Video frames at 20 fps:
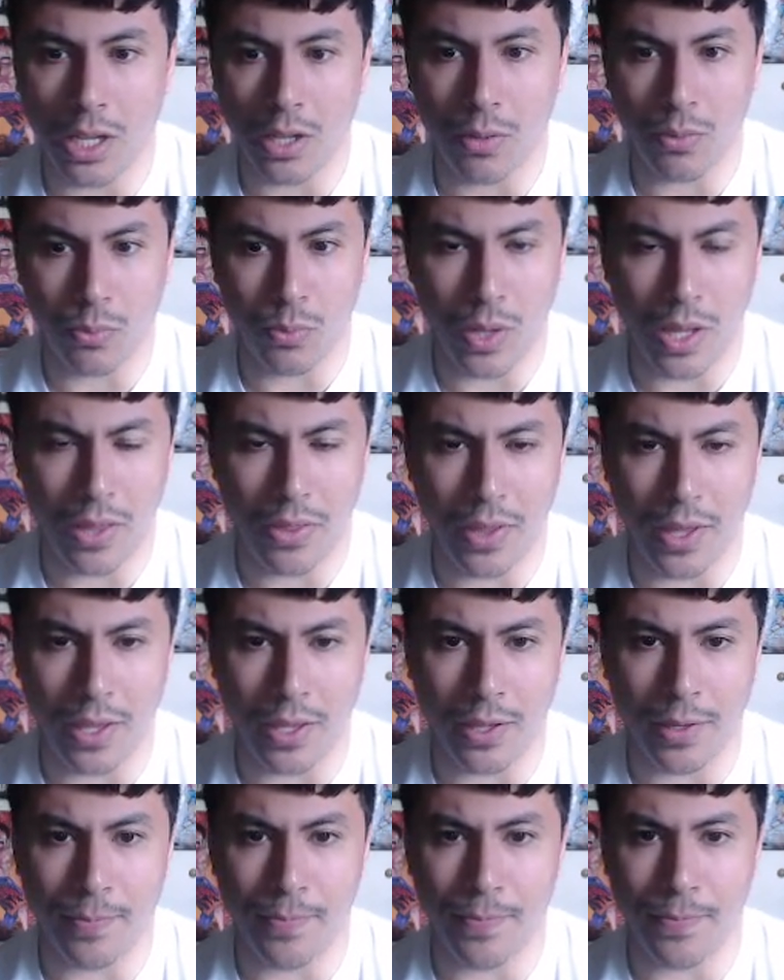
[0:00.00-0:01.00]
where
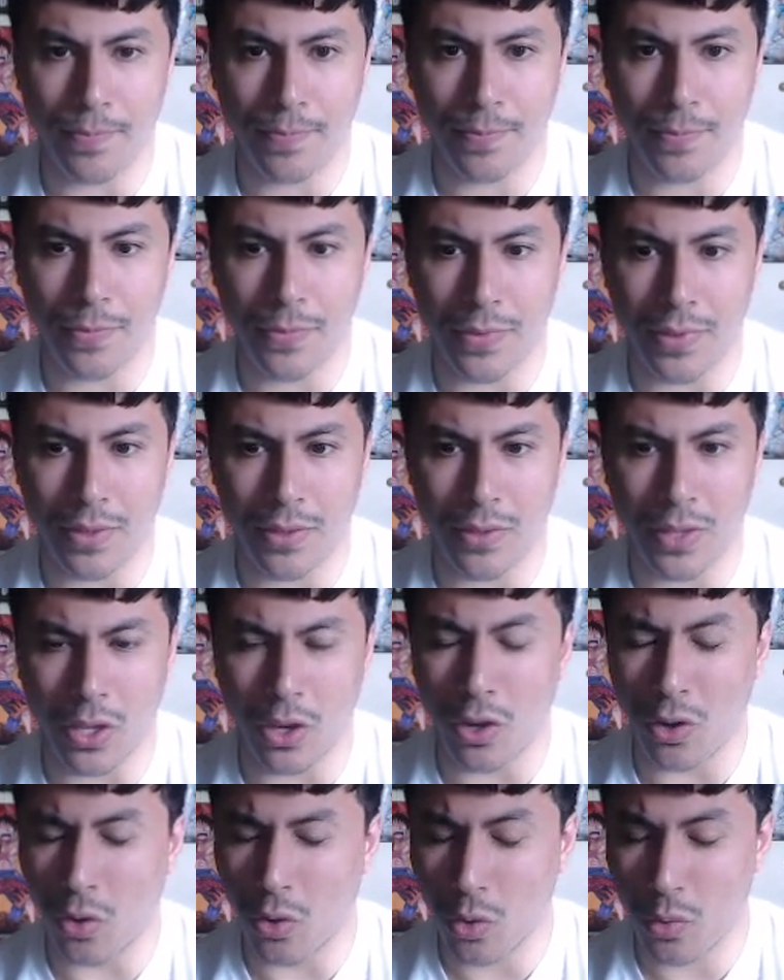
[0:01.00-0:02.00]
they the
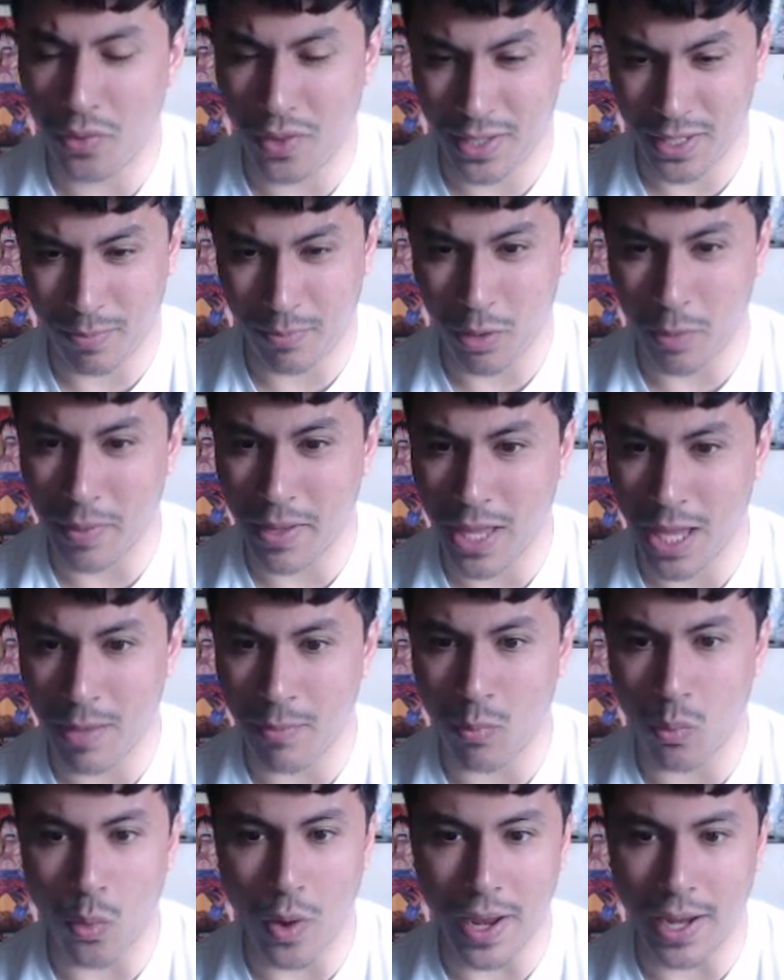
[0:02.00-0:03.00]
Oracle Think Tank promo came
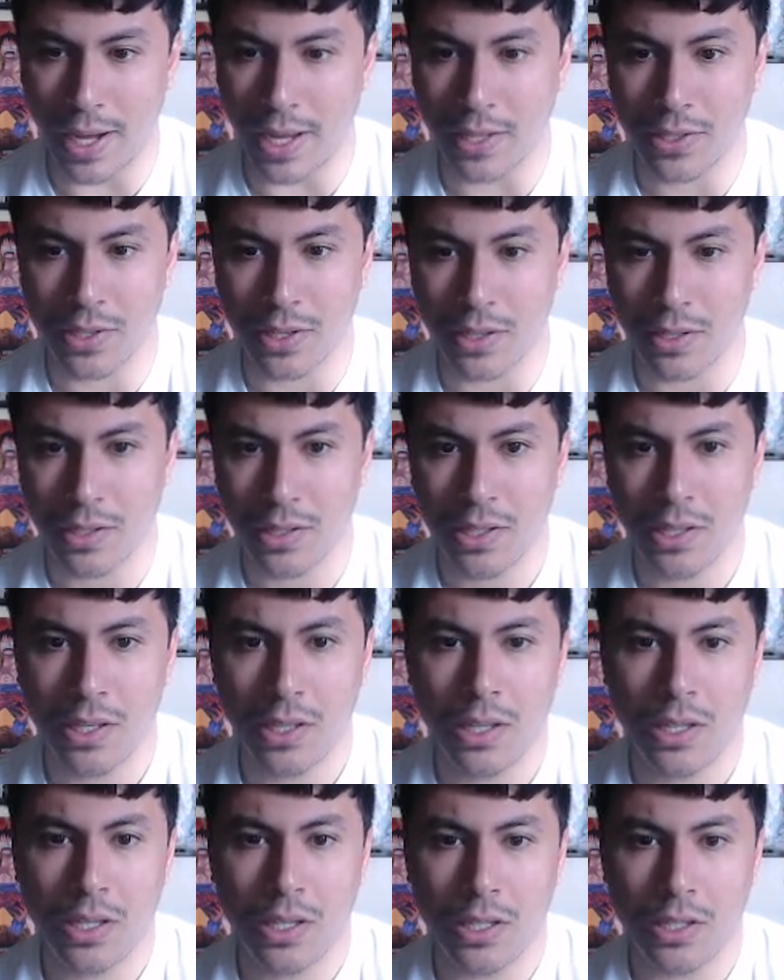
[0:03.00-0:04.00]
way later.
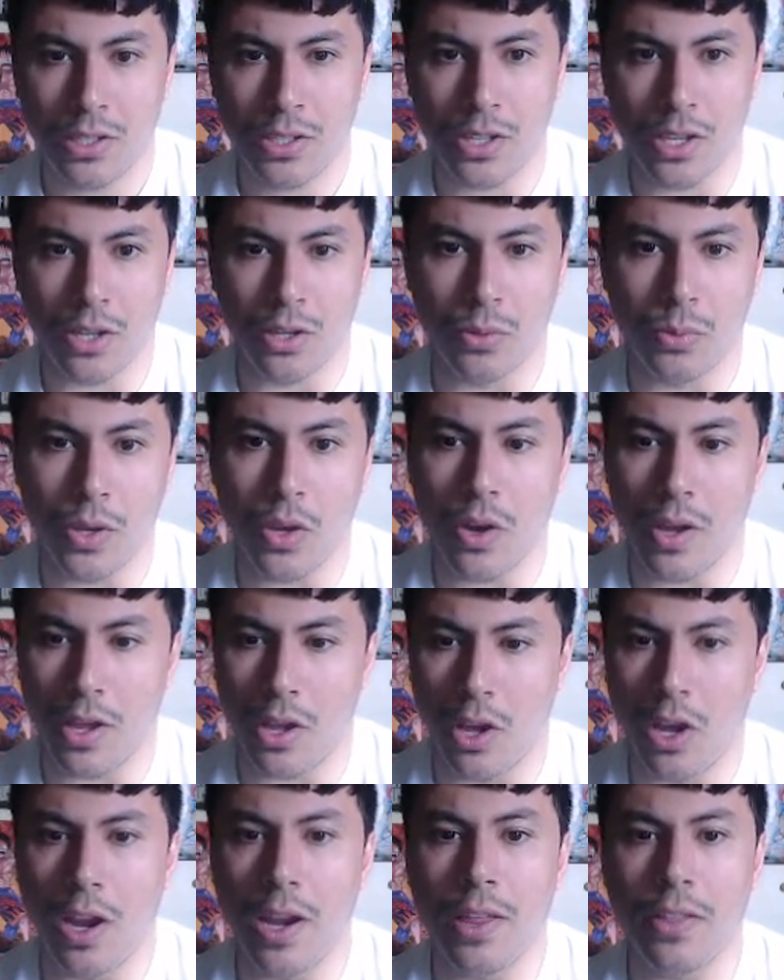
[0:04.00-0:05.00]
So we got it
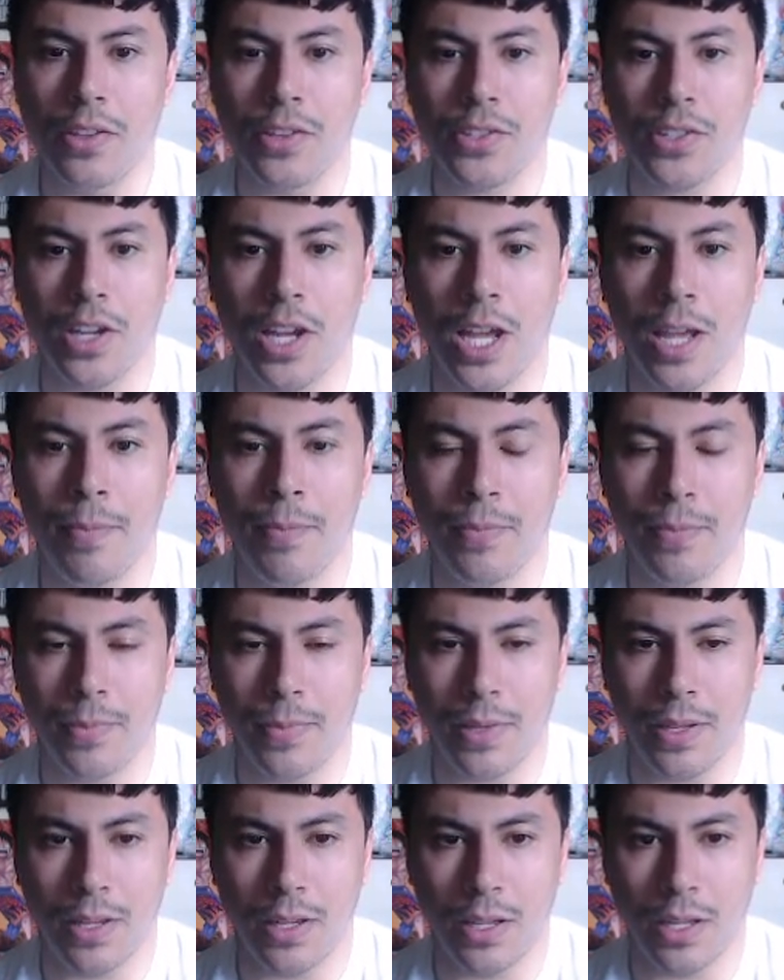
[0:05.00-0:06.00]
early this time.
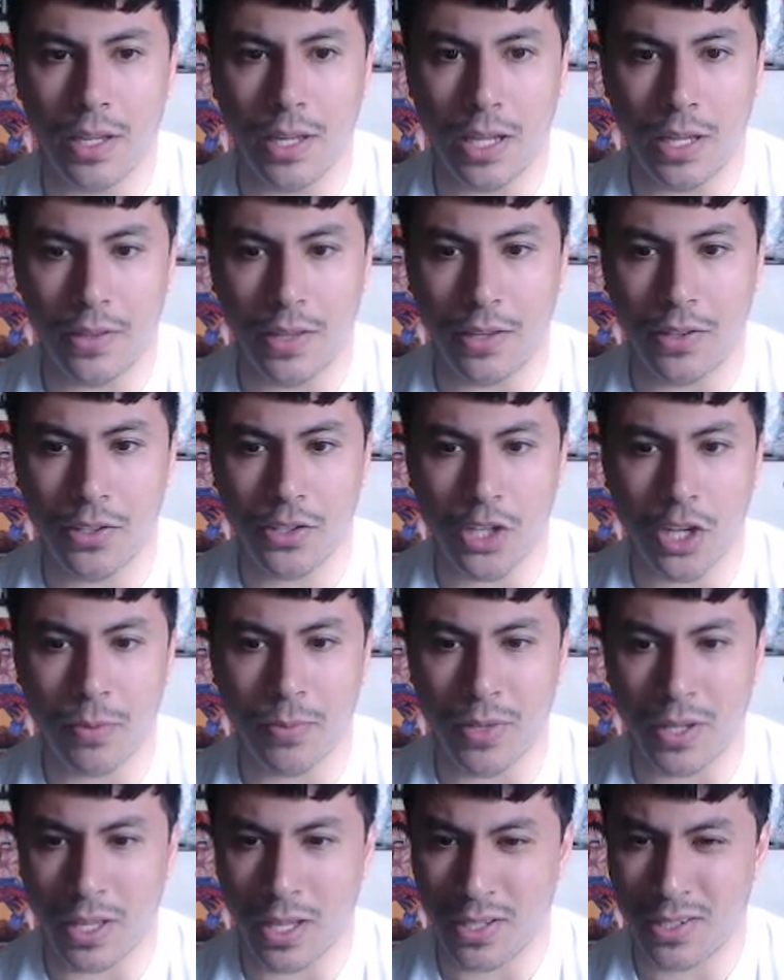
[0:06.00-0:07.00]
They determined,
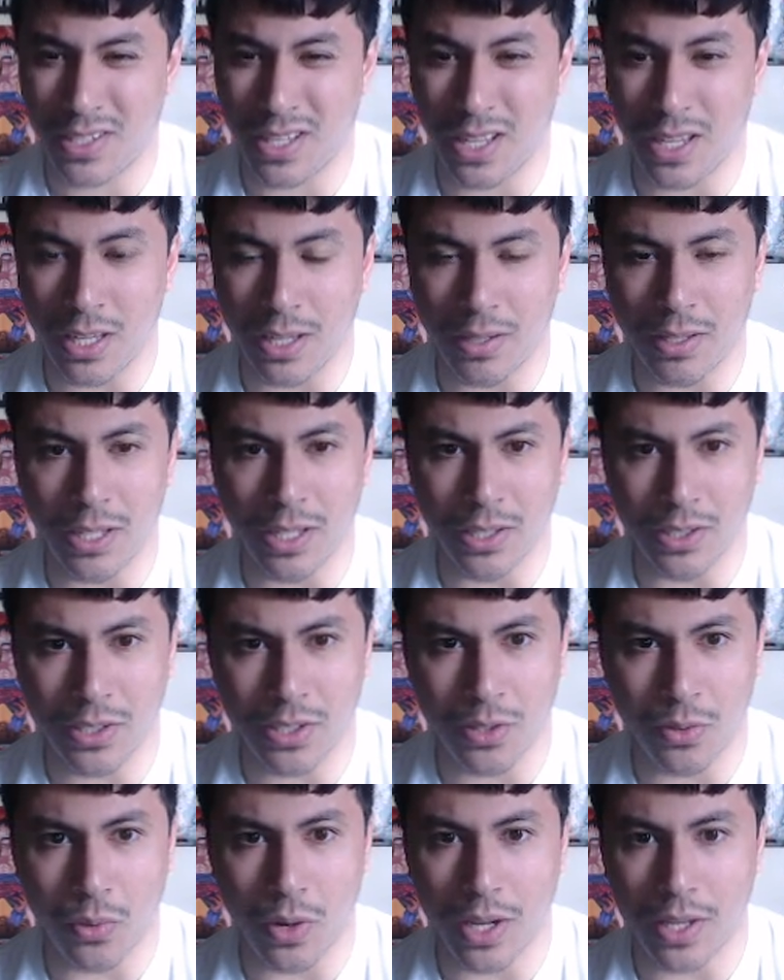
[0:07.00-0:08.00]
I guess, that it's
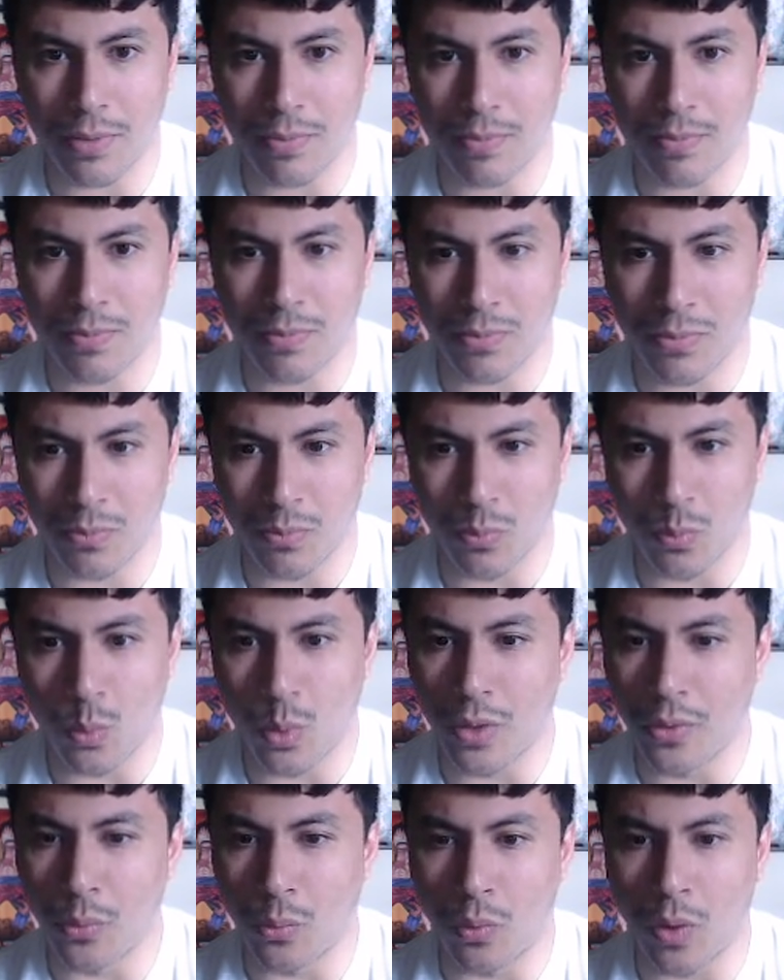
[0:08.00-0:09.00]
the right
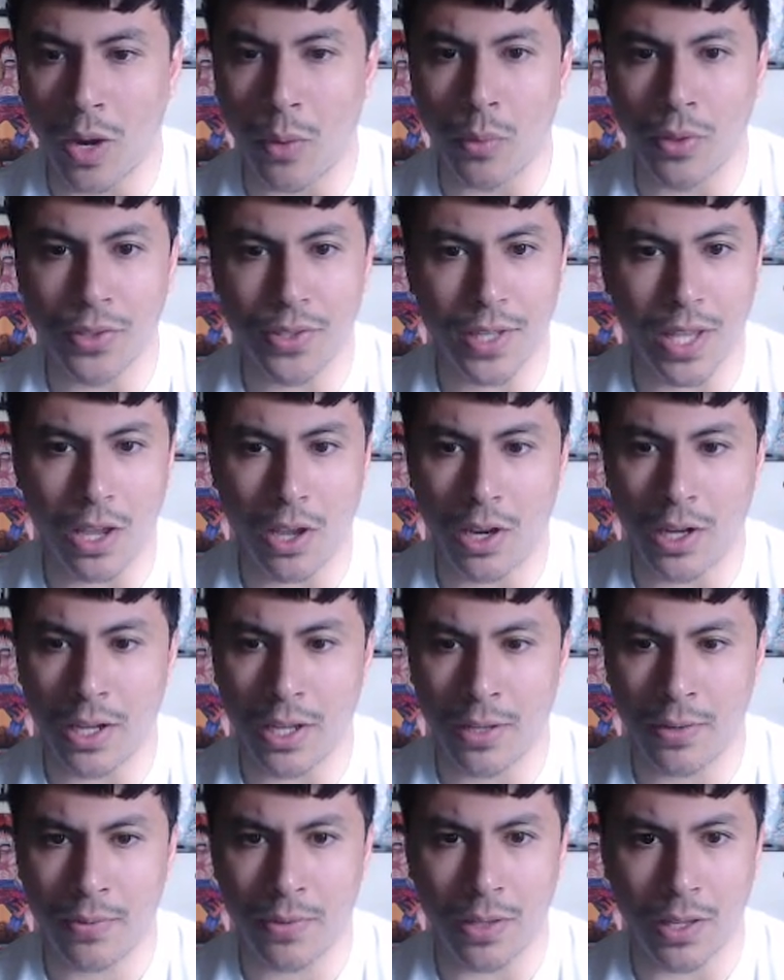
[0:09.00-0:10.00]
one to get
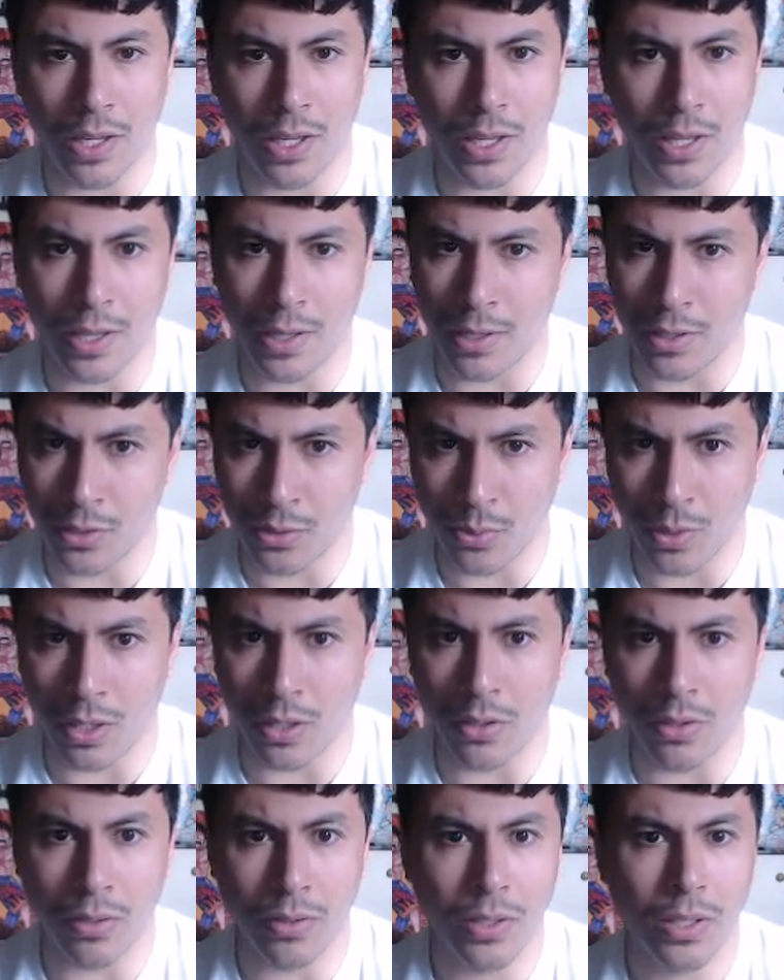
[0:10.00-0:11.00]
earlier as
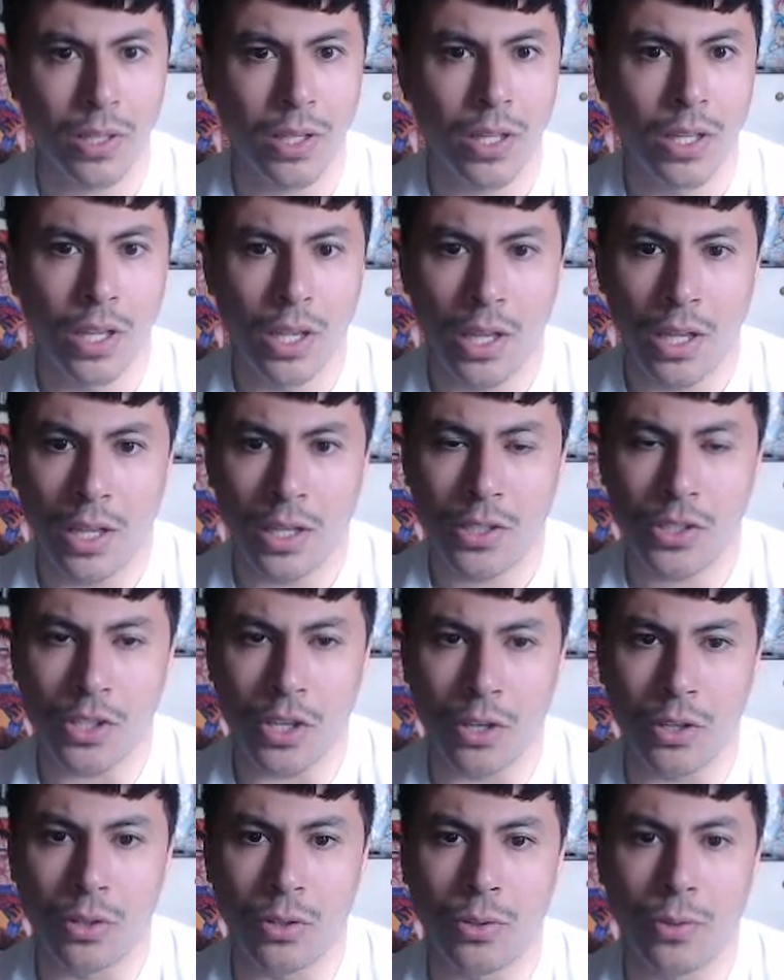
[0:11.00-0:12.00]
well.
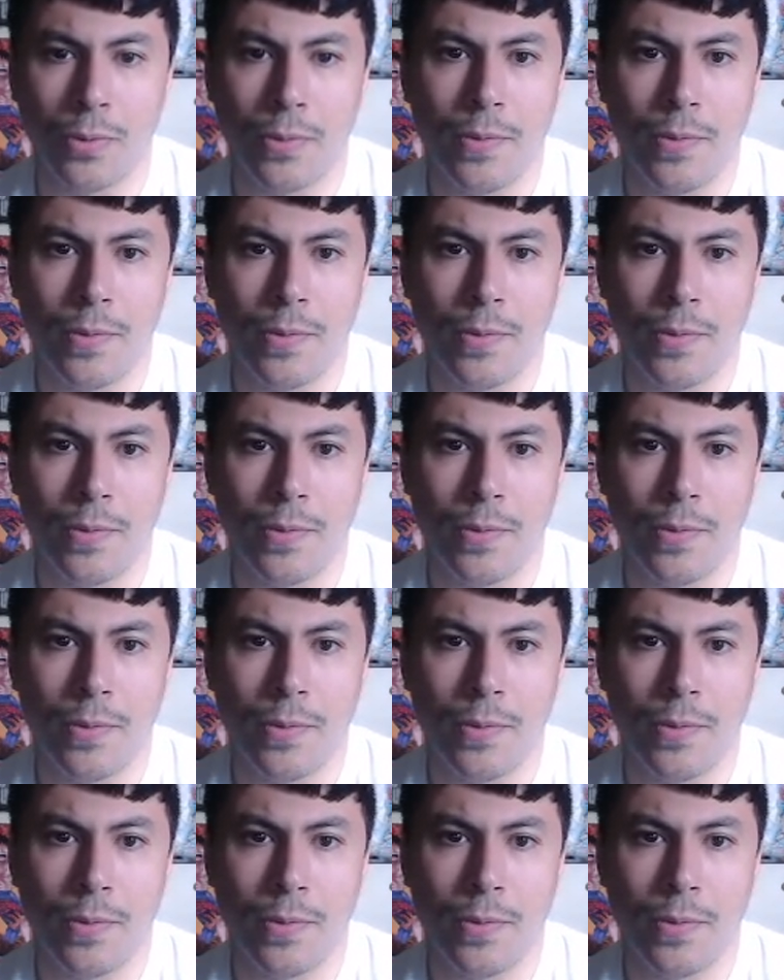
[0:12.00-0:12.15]
So